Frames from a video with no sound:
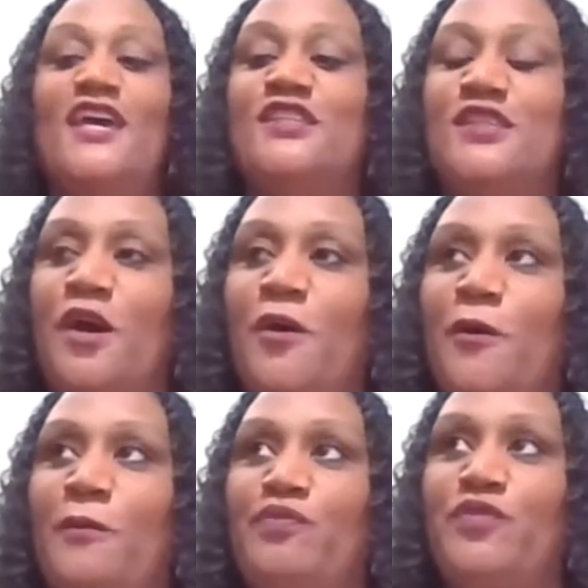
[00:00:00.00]

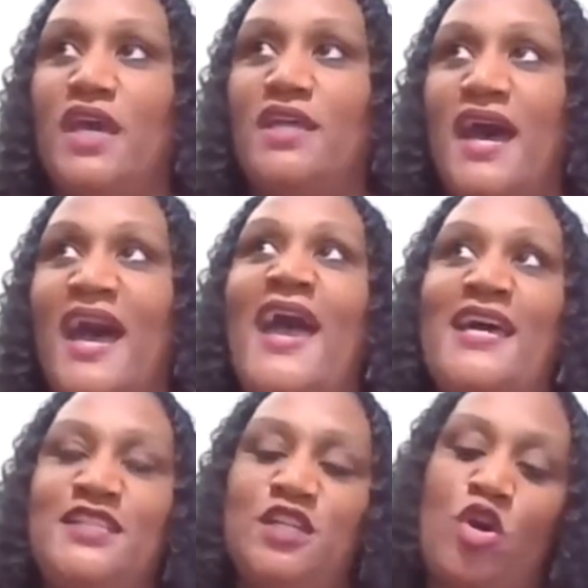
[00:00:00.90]
So I
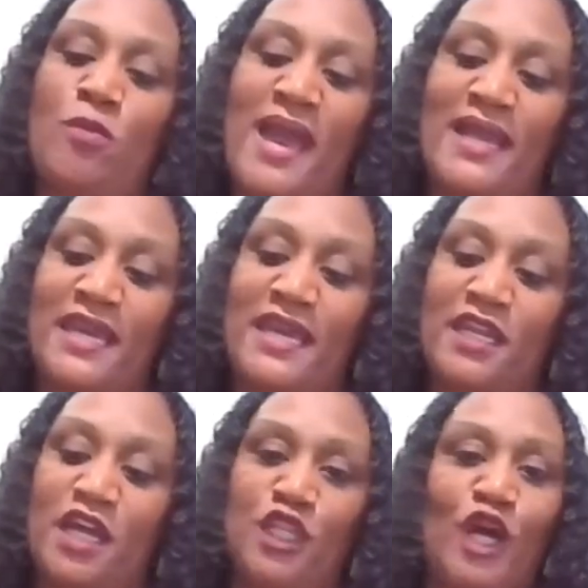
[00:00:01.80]
had to go back
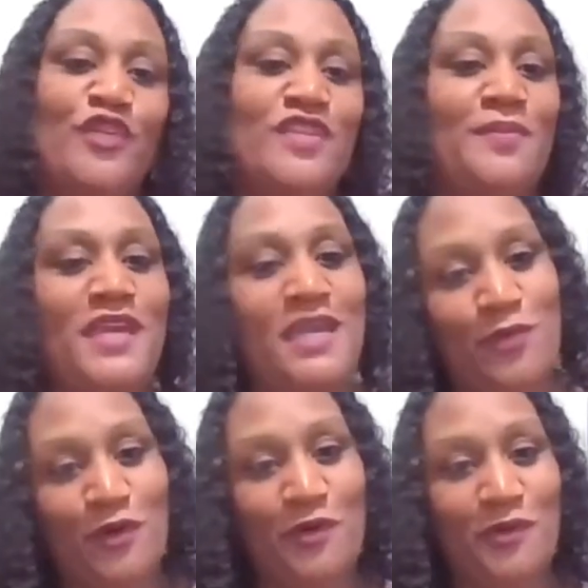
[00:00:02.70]
and learn the
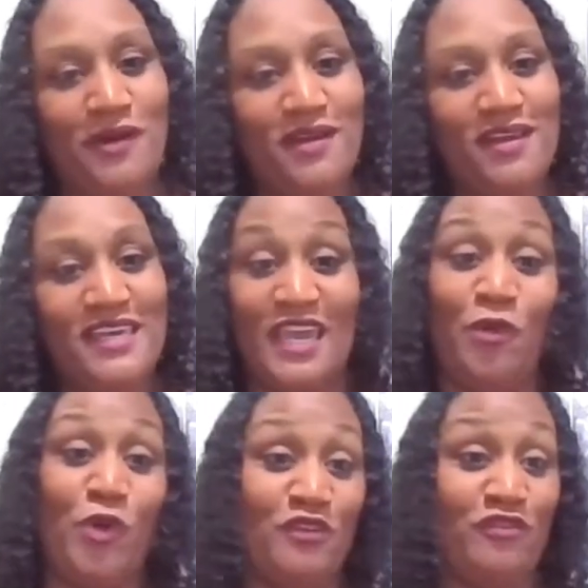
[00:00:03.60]
people in
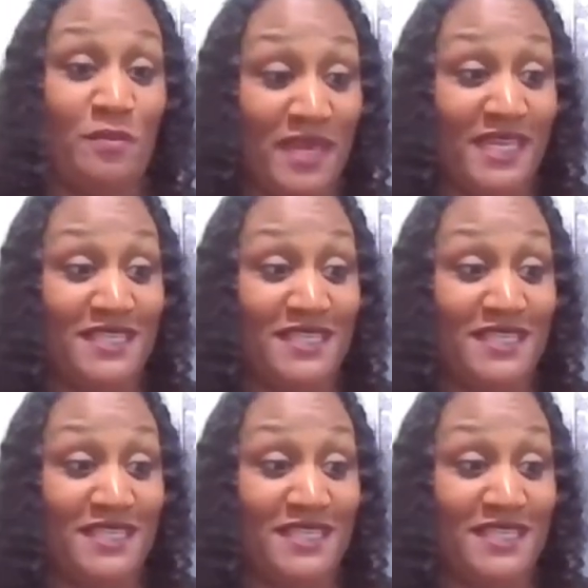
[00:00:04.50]
order for me